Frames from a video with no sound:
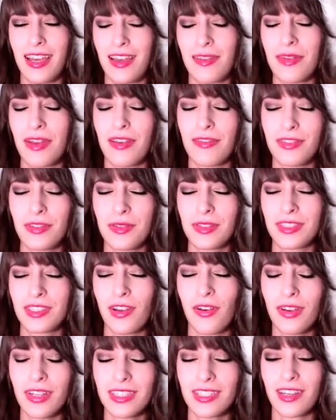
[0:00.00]
And everyone's
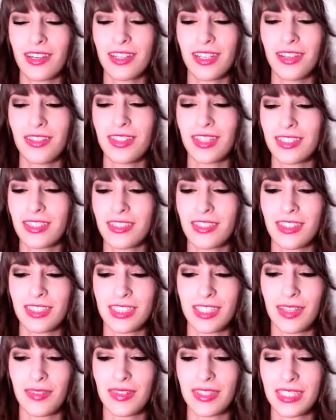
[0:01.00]
always argued that they're the
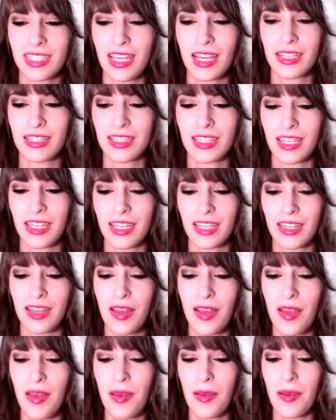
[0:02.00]
same exact thing,
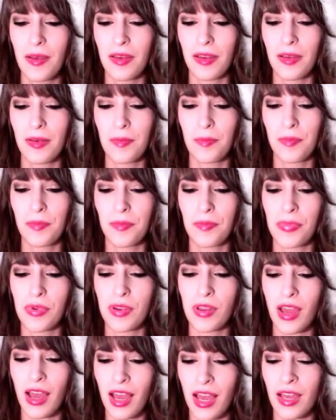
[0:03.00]

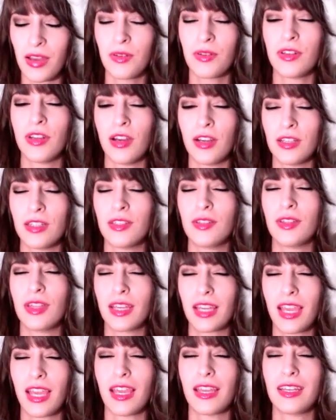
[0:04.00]
but I would argue
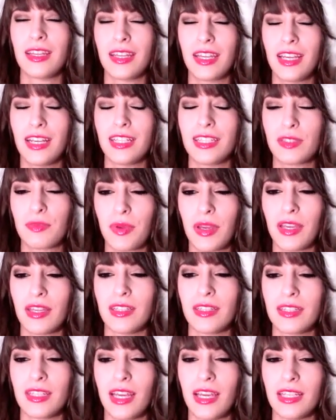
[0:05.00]
that candy canes
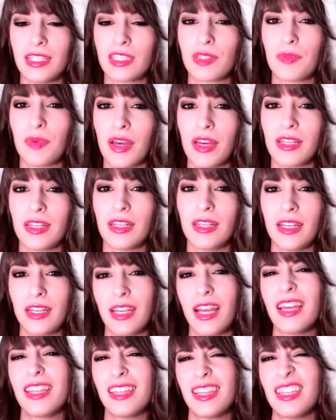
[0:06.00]
taste better,
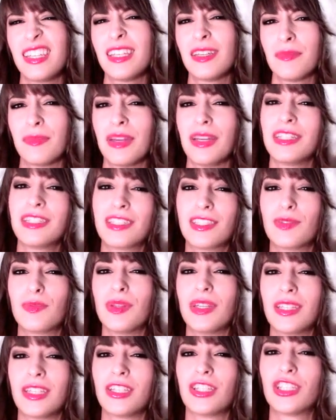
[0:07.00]
and I think it might just
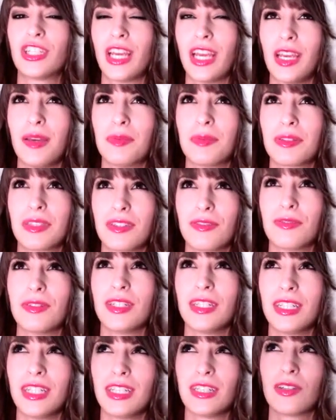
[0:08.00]
be the shape, the
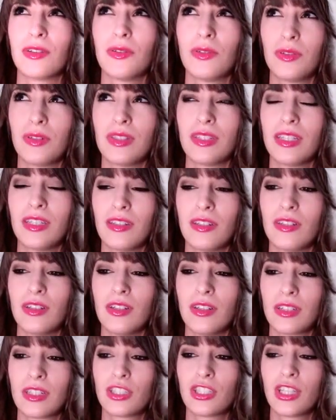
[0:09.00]
really cool little
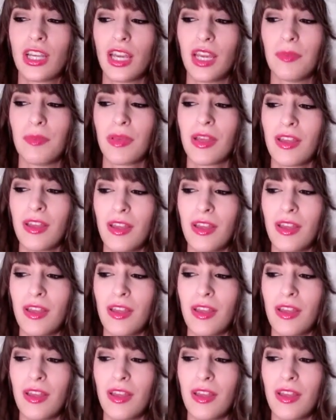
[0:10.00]
hook shape.